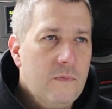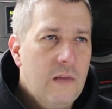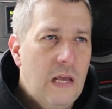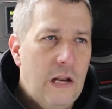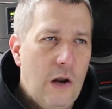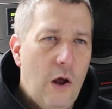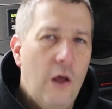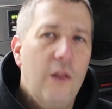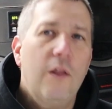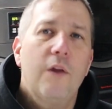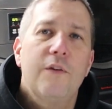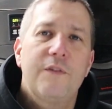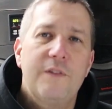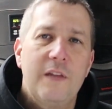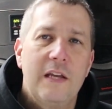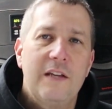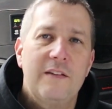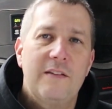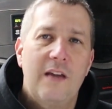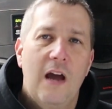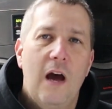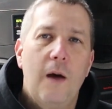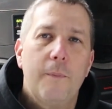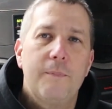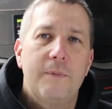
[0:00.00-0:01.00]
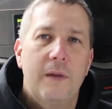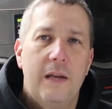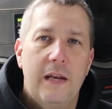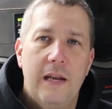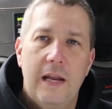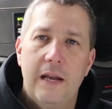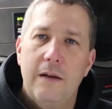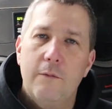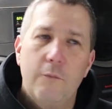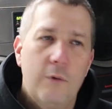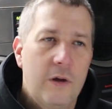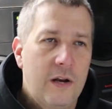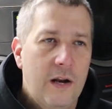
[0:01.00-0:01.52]
And all those things helped it.
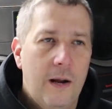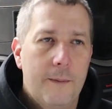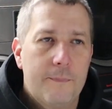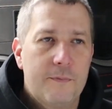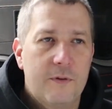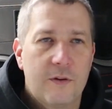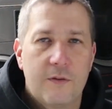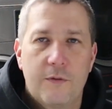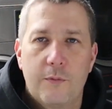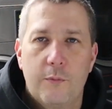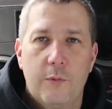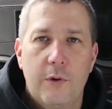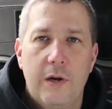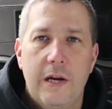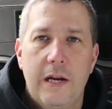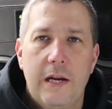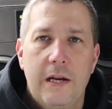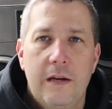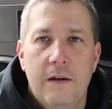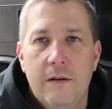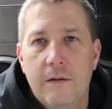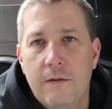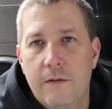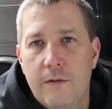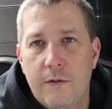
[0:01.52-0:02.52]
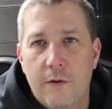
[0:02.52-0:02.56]
It went up to $3,500,